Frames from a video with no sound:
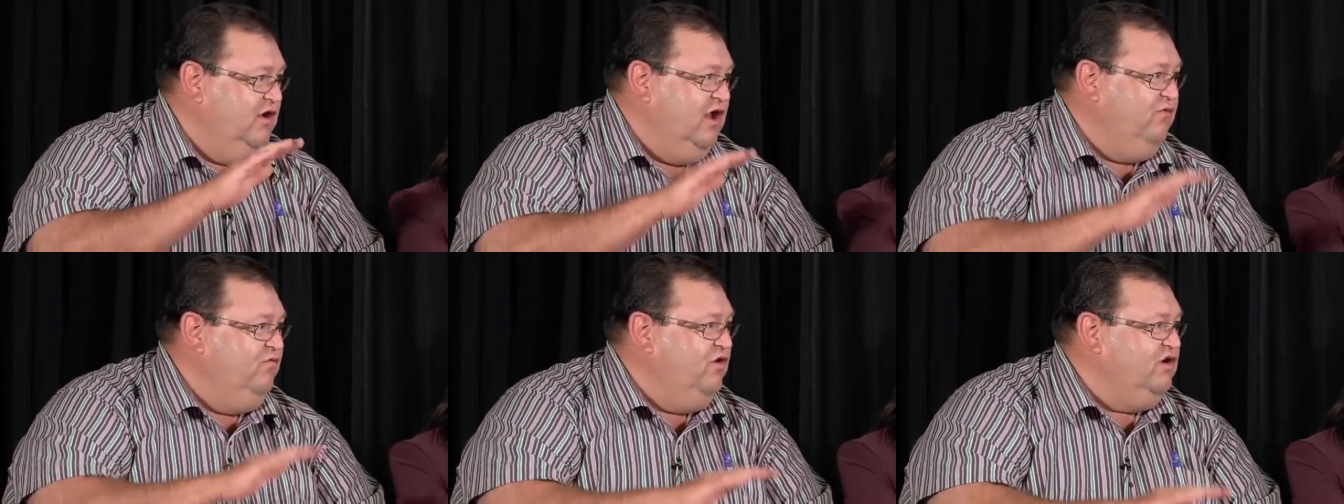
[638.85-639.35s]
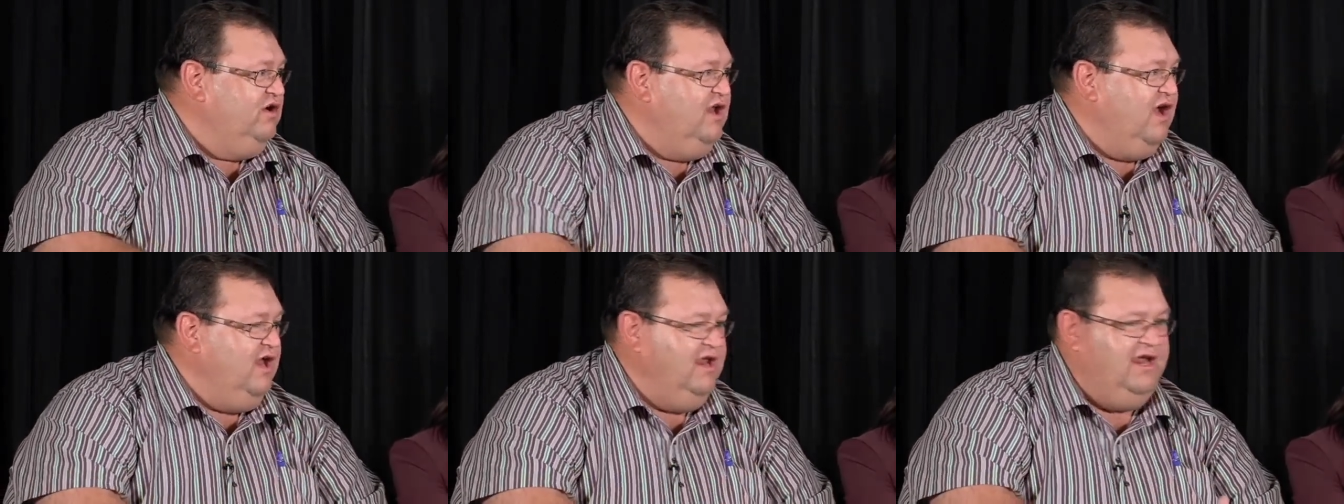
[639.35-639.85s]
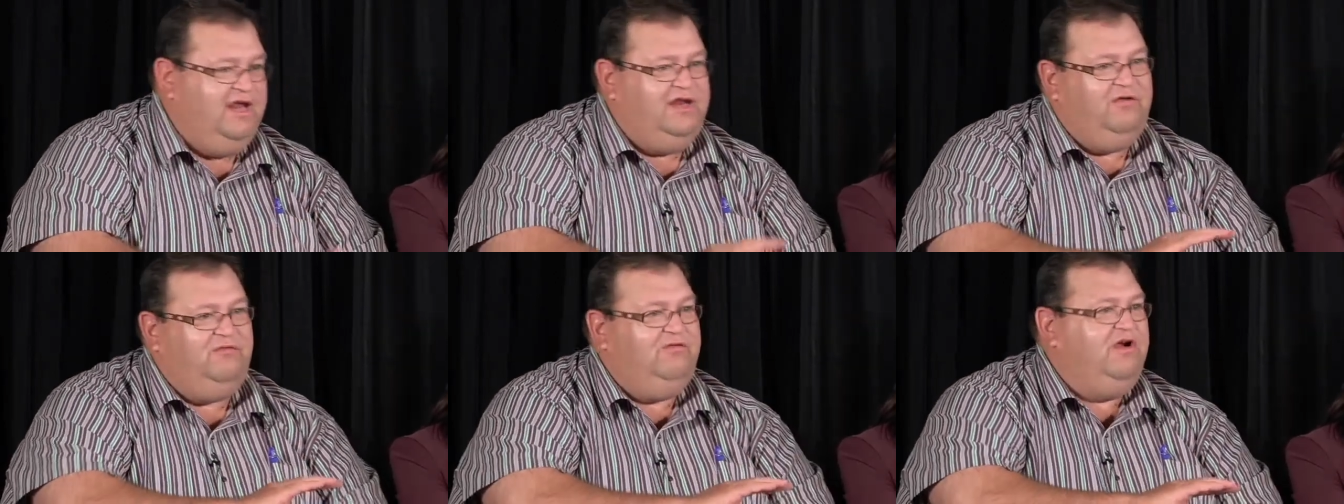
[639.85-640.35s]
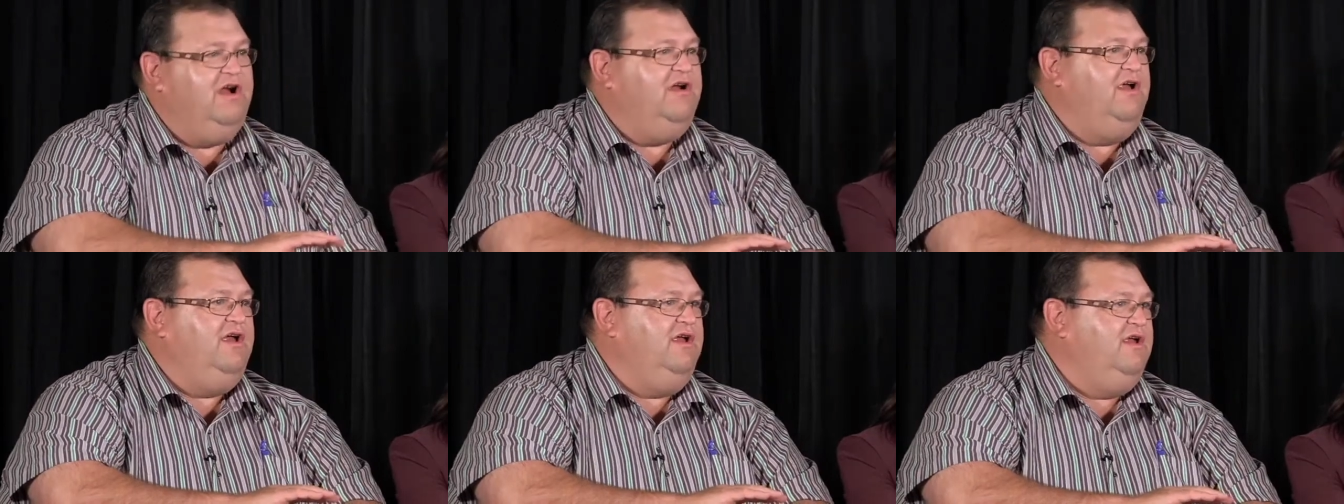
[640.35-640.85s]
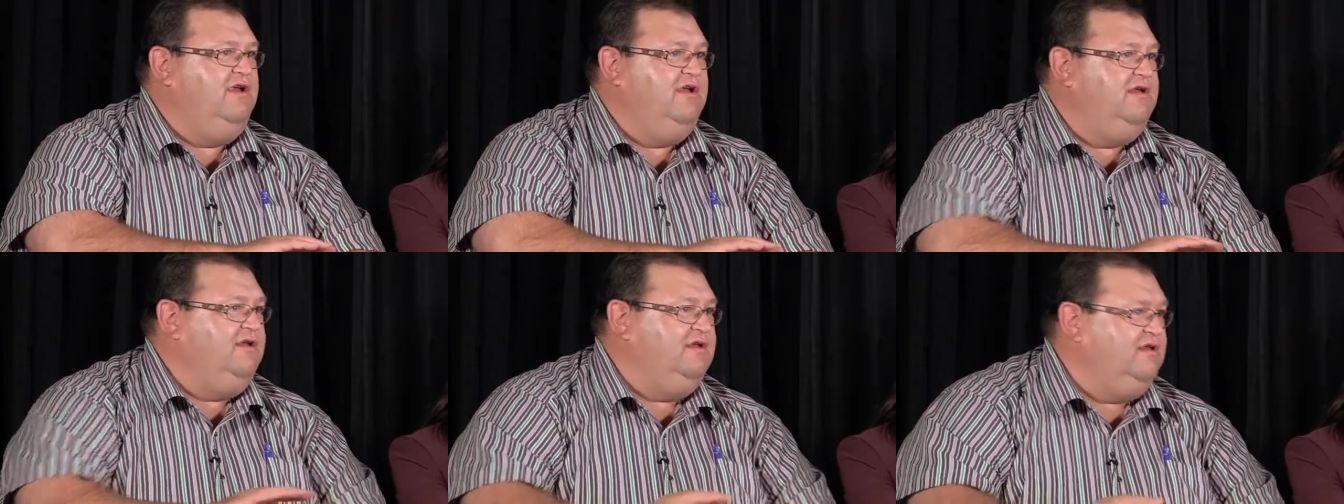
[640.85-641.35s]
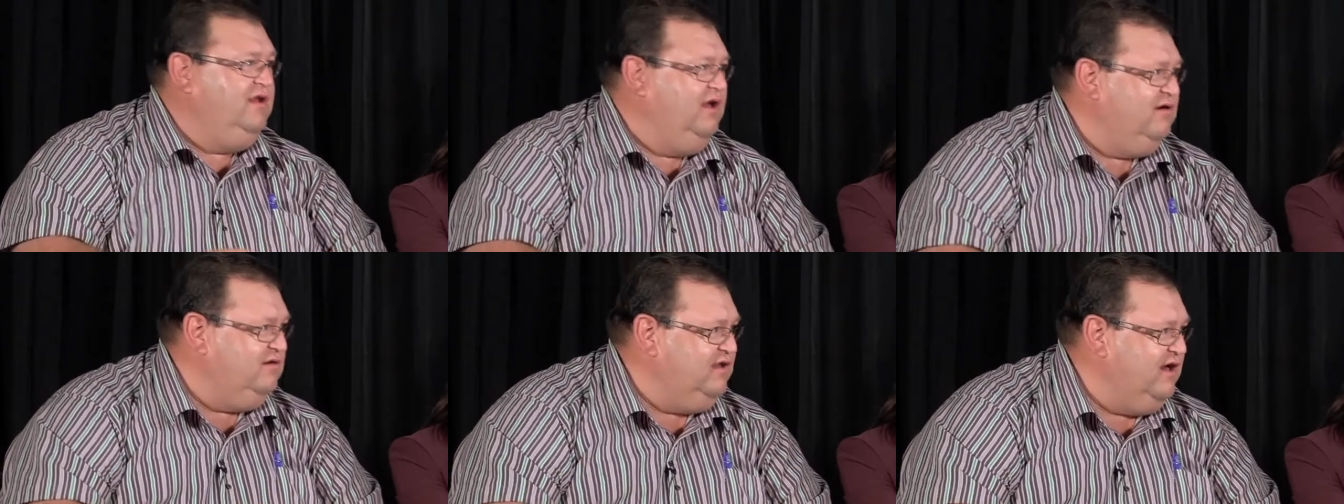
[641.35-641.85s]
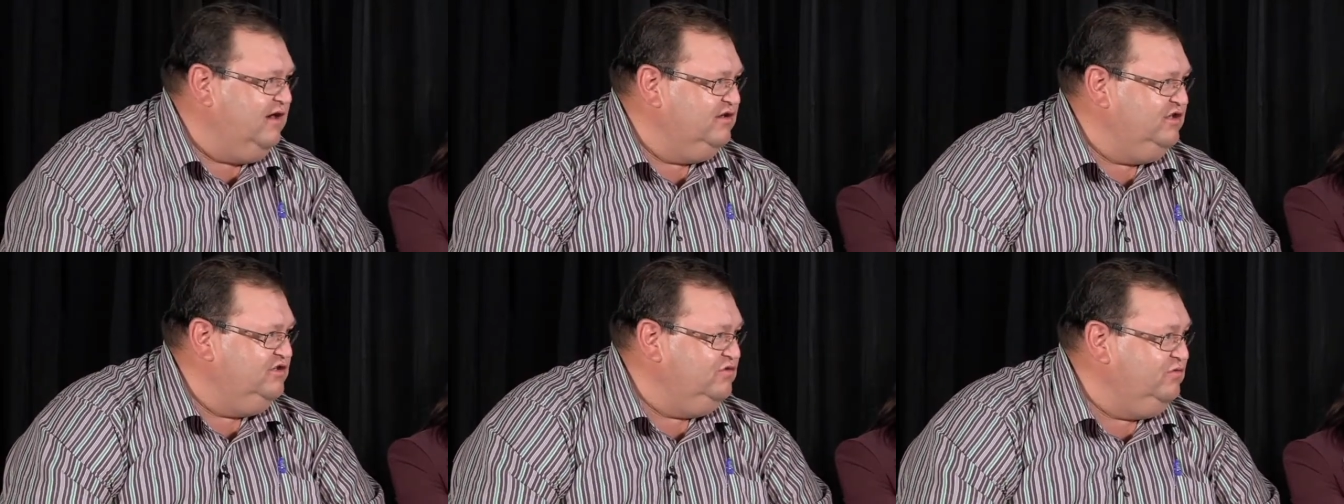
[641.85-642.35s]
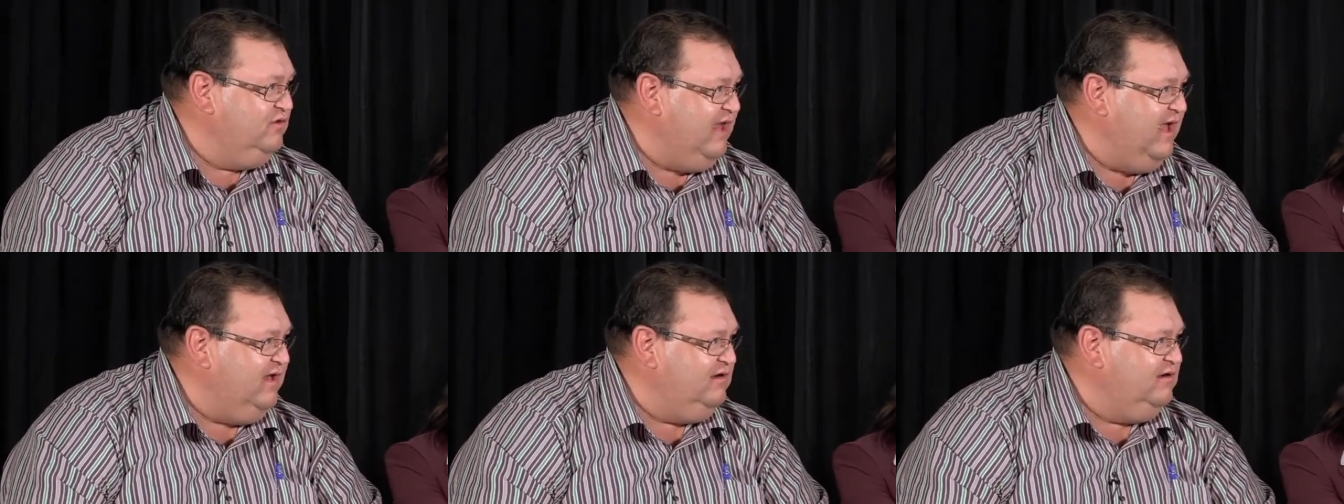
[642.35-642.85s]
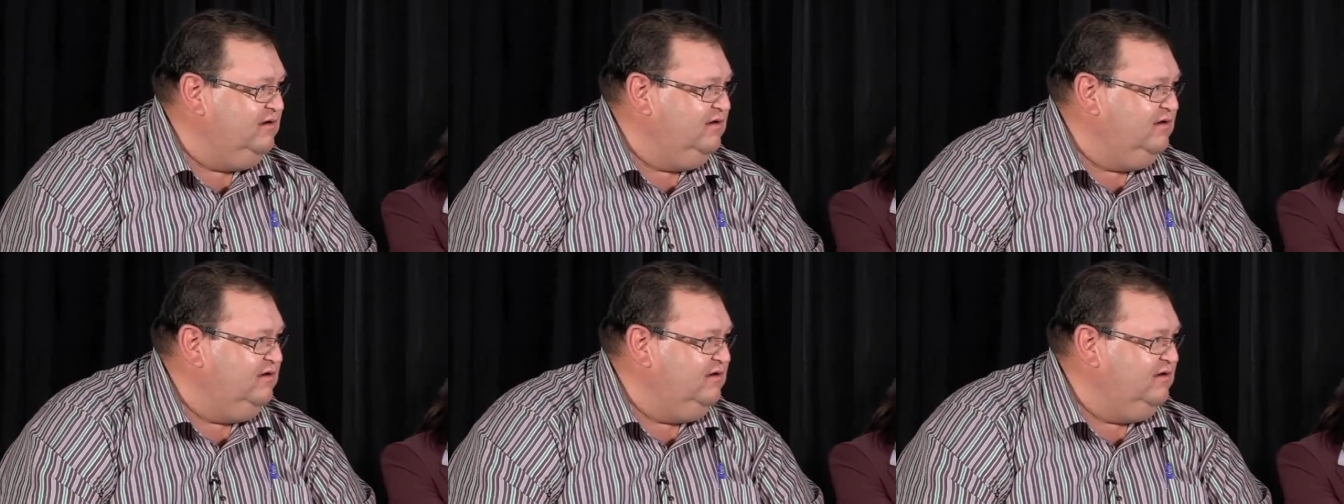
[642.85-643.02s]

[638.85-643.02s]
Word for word: and we're not anywhere near there to do that.